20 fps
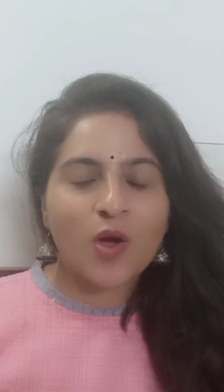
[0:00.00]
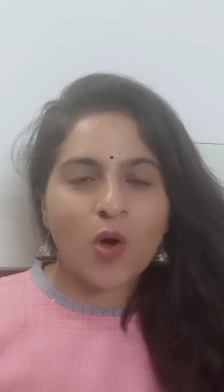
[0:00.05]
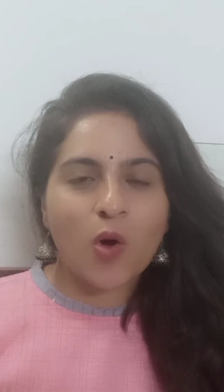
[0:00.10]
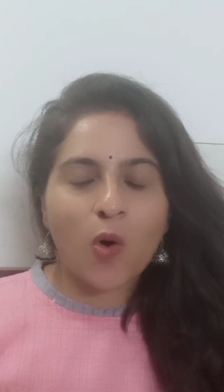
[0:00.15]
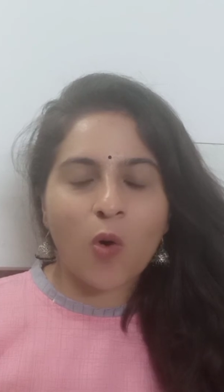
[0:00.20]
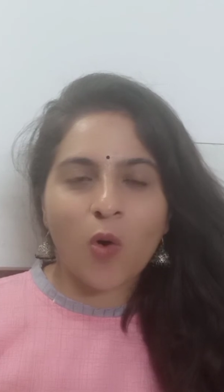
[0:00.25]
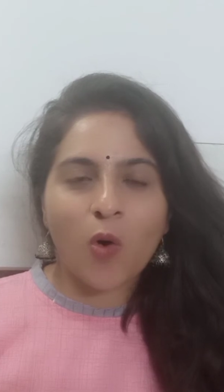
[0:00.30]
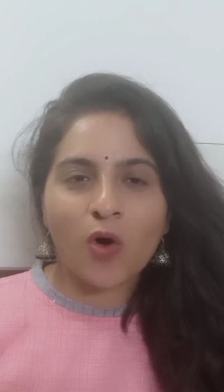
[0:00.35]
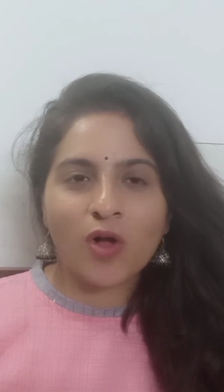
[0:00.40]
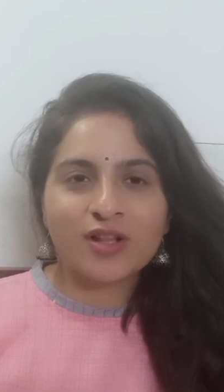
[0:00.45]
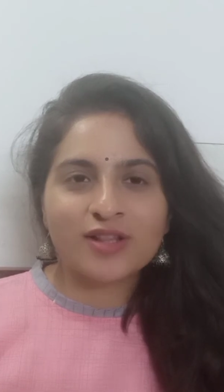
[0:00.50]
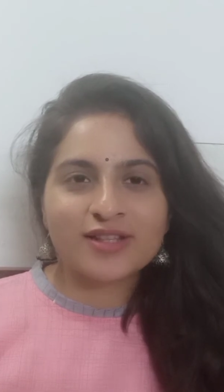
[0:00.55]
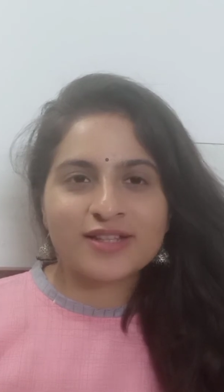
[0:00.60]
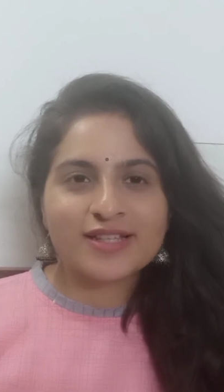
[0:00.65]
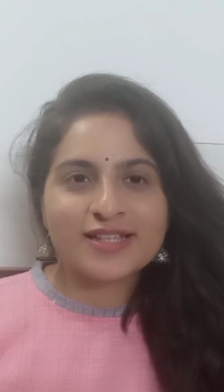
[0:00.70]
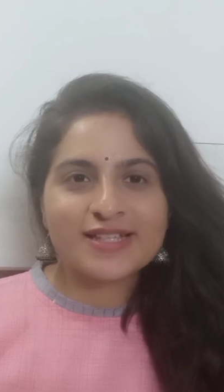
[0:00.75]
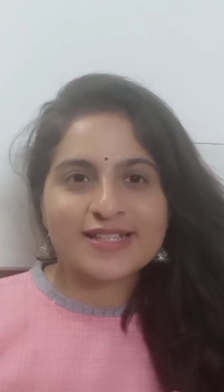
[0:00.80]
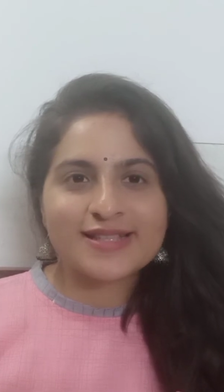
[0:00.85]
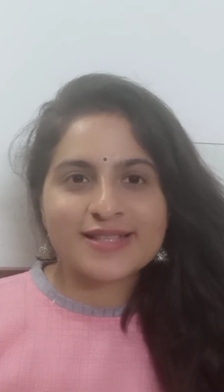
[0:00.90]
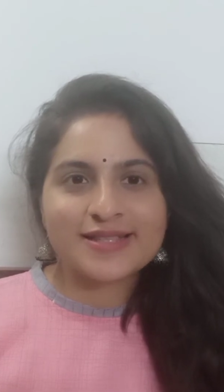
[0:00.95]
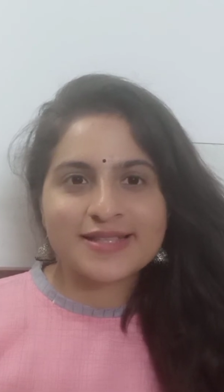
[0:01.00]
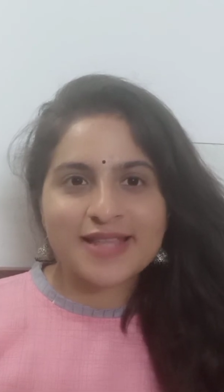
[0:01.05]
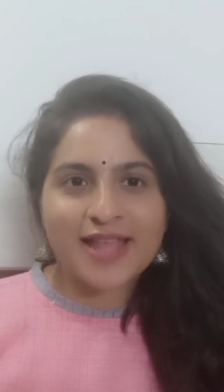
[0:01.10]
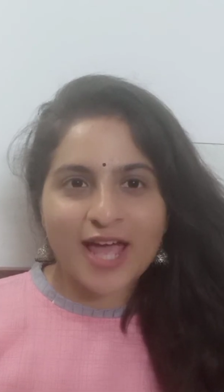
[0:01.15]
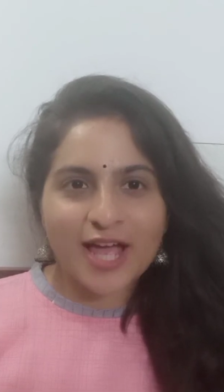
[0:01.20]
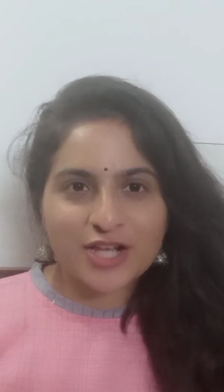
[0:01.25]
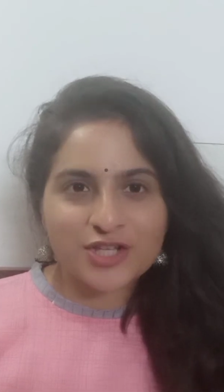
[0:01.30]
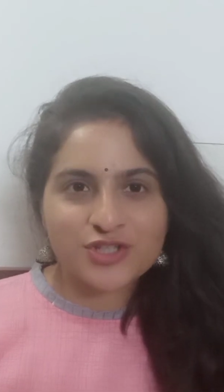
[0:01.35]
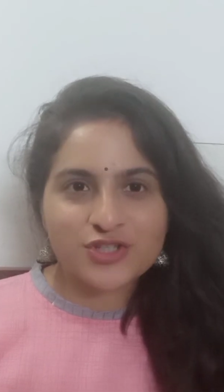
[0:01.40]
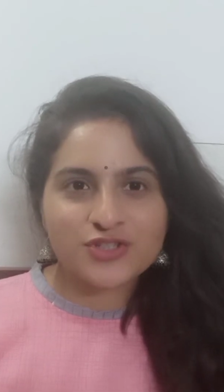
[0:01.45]
all these
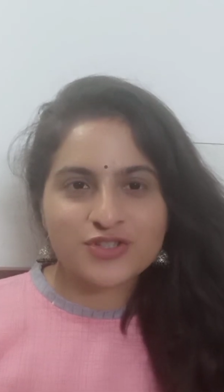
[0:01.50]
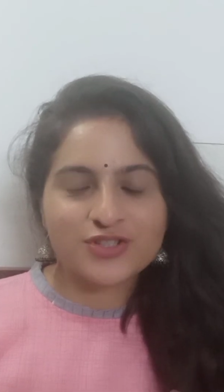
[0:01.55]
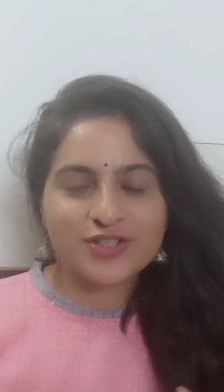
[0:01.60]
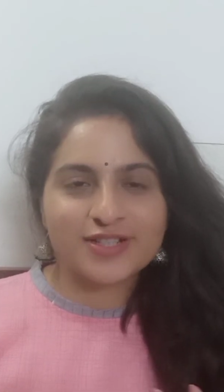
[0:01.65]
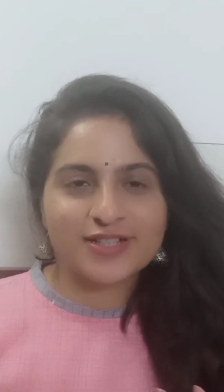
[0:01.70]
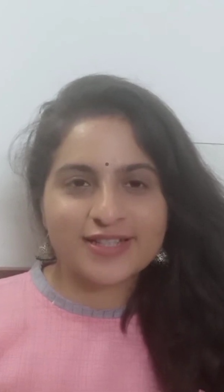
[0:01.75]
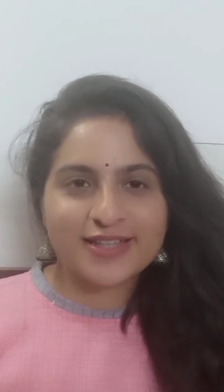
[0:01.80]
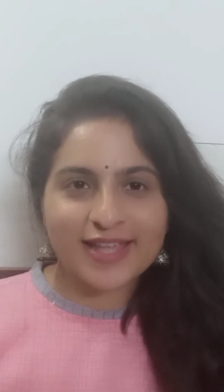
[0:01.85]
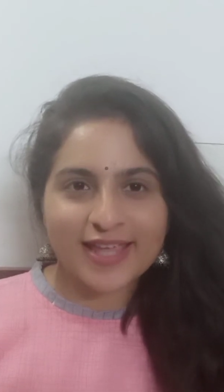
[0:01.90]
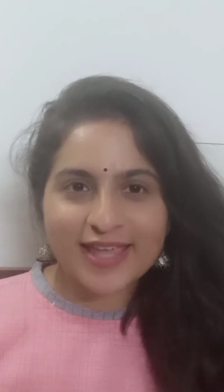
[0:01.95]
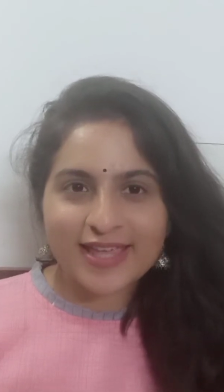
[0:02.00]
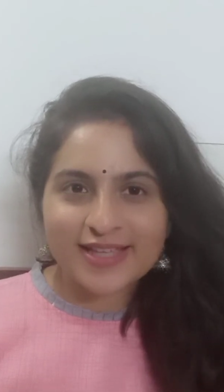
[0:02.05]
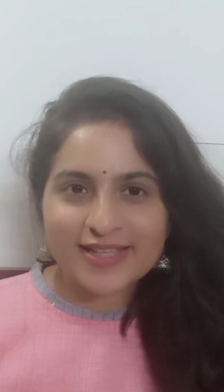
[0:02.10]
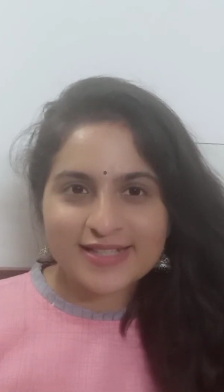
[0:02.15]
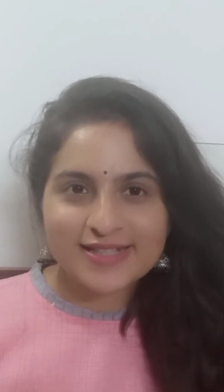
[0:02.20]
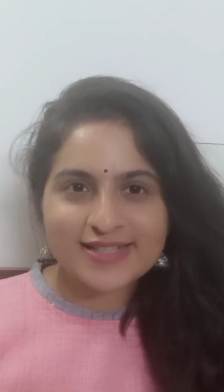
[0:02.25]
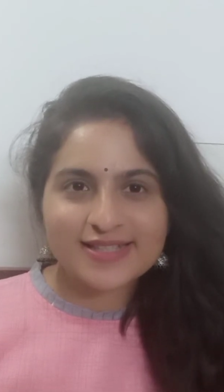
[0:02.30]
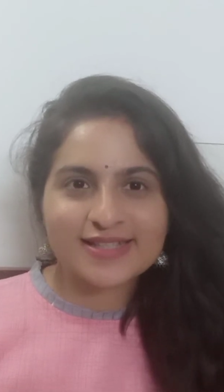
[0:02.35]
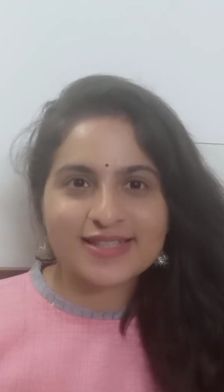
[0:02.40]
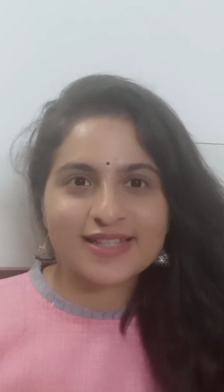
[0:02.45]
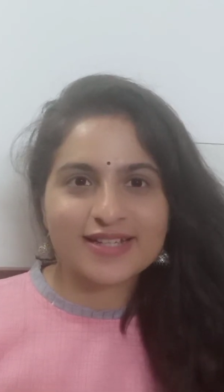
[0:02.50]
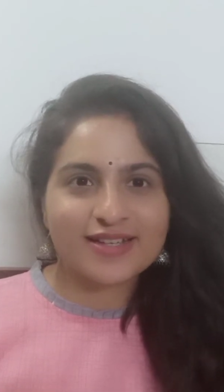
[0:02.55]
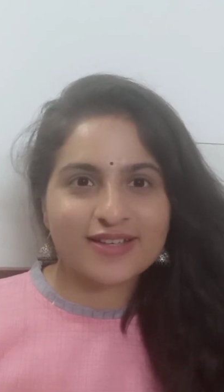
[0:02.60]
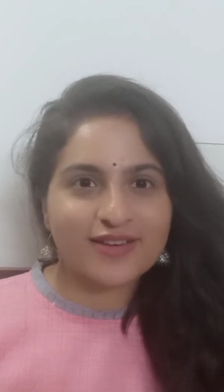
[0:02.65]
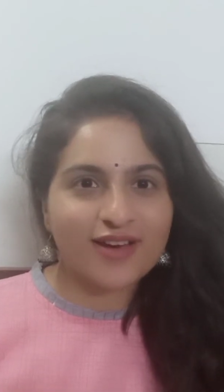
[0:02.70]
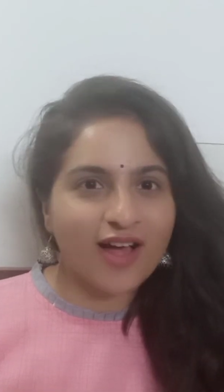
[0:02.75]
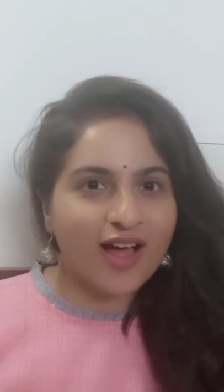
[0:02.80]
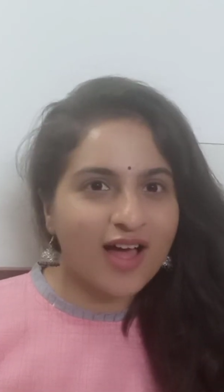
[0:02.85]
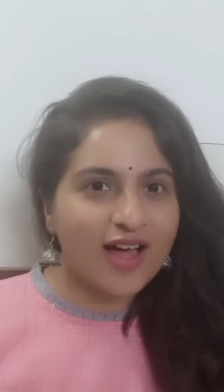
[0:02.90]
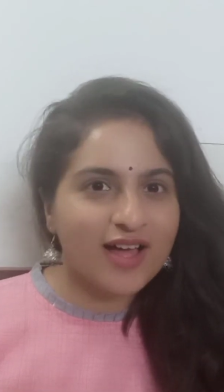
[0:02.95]
natural things, the
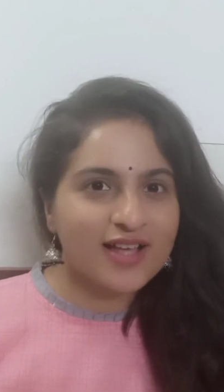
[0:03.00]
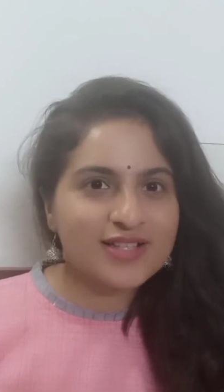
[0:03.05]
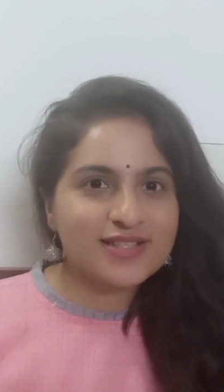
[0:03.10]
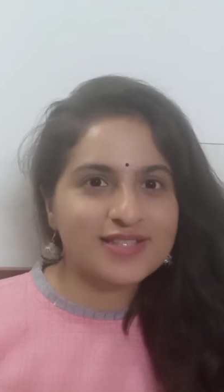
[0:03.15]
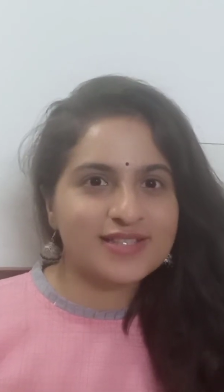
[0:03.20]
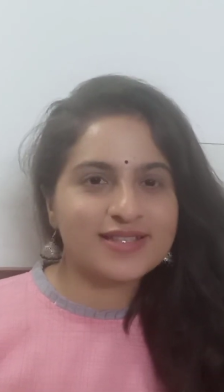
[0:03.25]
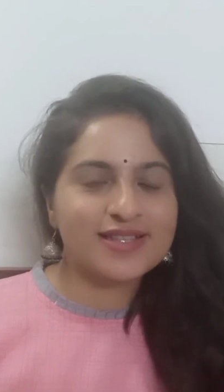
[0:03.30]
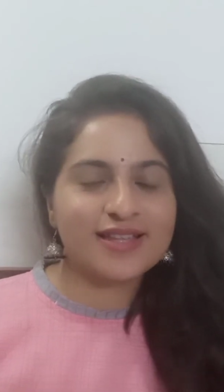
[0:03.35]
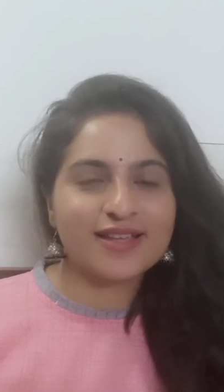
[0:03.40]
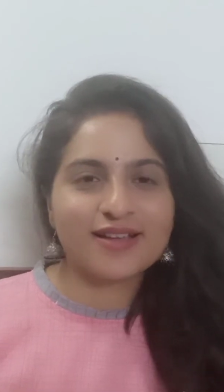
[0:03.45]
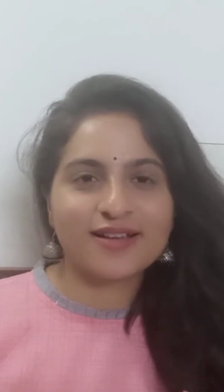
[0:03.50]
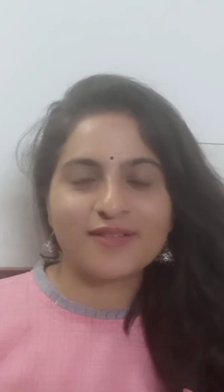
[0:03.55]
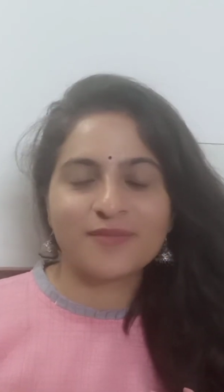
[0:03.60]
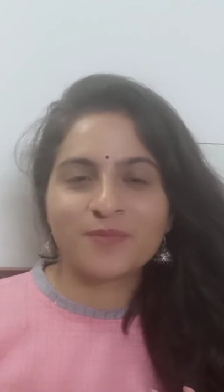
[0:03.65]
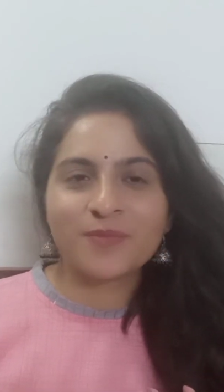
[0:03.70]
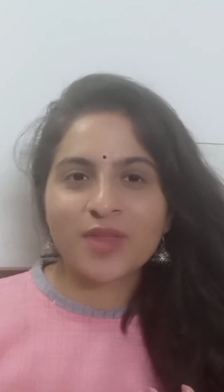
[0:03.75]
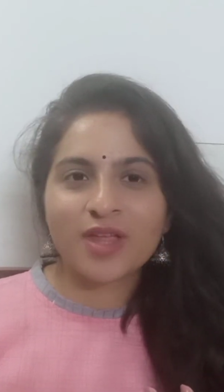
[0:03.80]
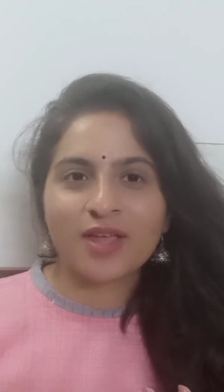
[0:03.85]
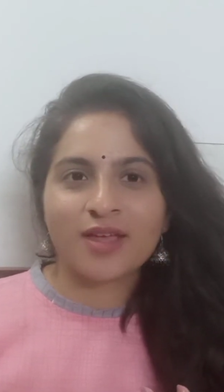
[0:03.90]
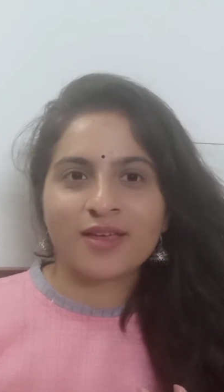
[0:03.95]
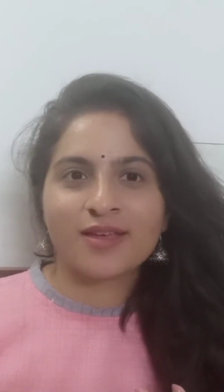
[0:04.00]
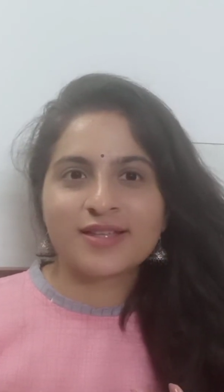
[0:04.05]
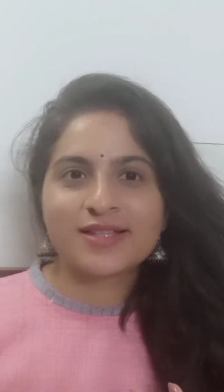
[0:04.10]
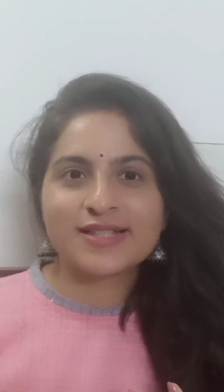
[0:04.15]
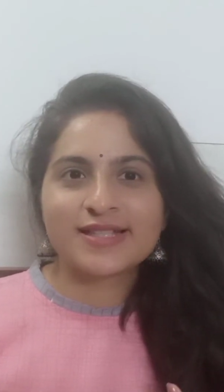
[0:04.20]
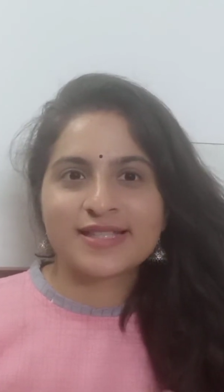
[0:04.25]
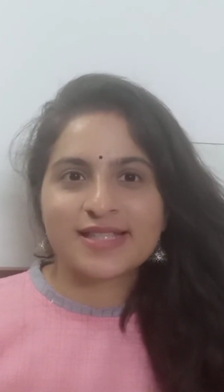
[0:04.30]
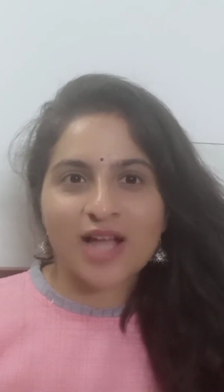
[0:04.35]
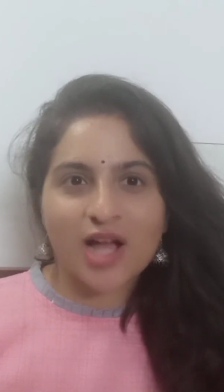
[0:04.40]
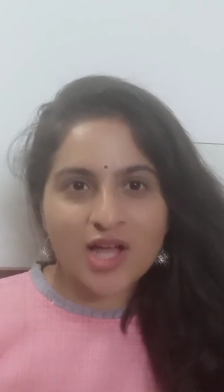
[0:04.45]
grass, the
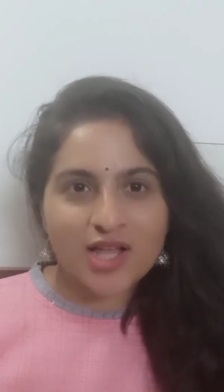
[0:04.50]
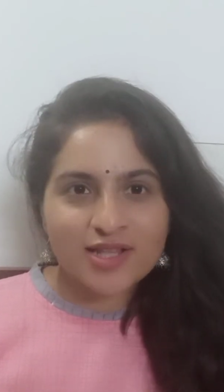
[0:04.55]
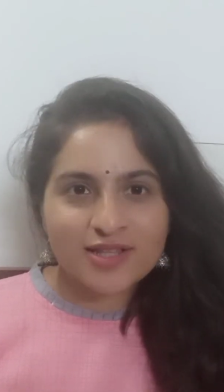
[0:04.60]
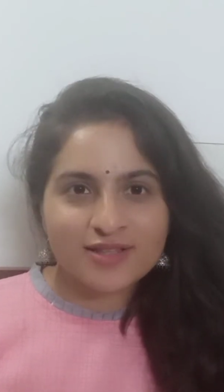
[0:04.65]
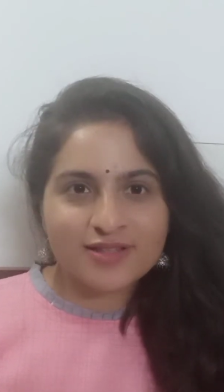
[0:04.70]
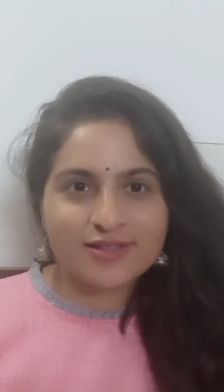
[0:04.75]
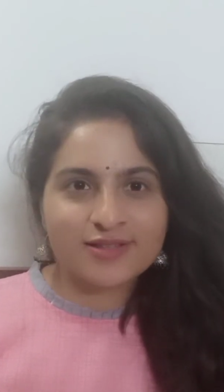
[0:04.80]
sun,